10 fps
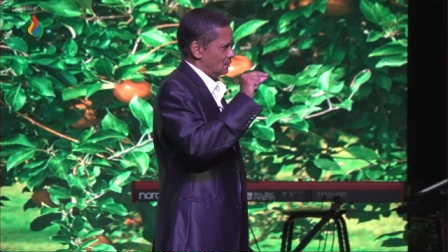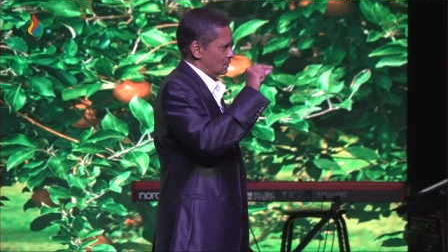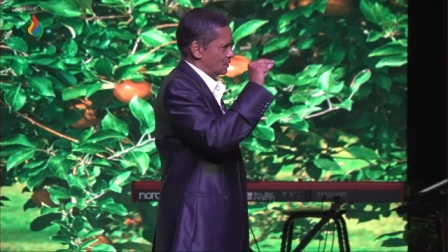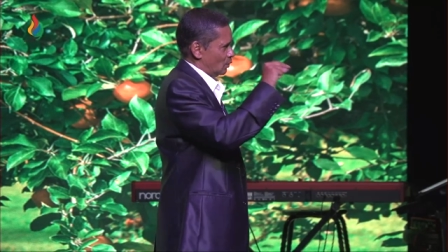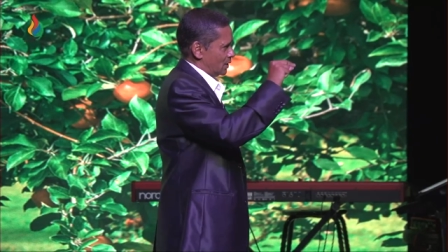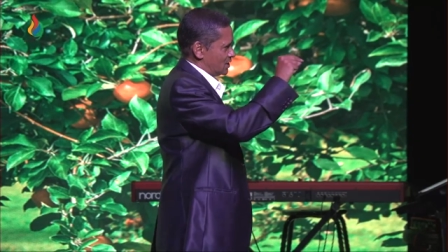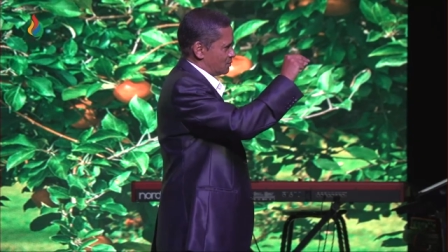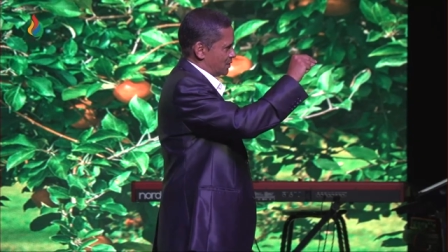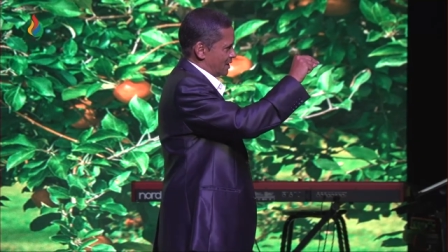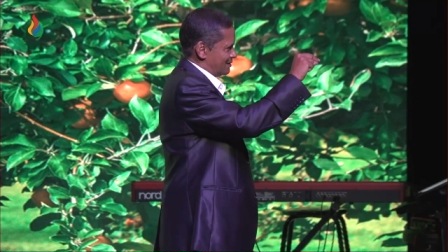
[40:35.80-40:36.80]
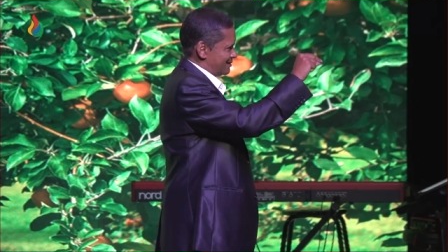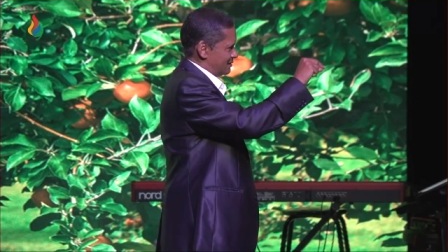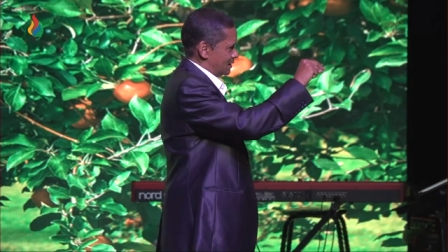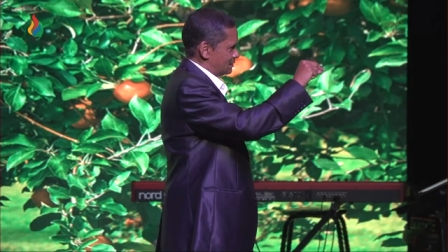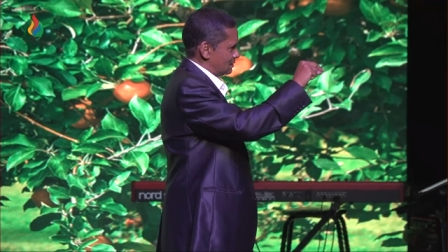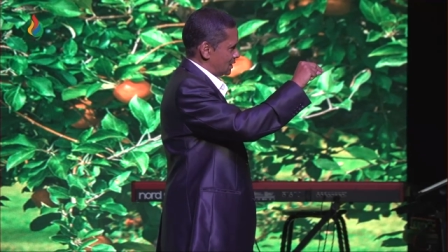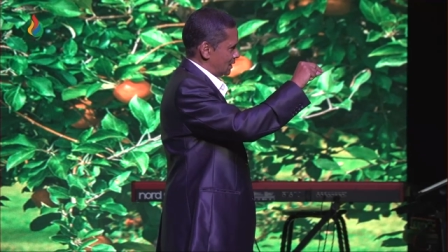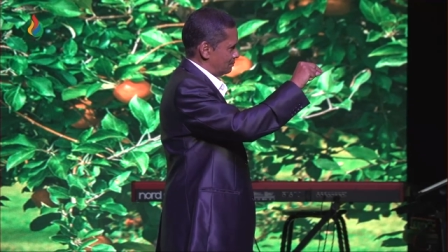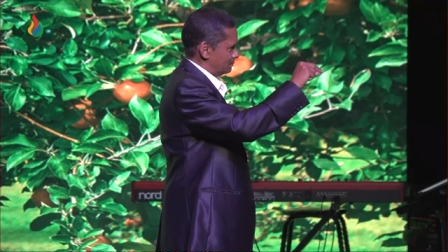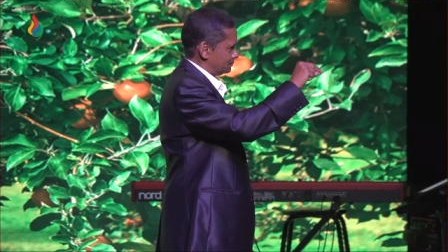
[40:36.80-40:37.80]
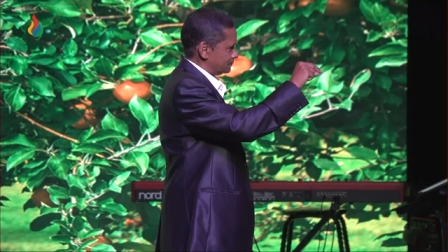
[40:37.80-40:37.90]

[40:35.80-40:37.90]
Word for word: to what his brothers did to him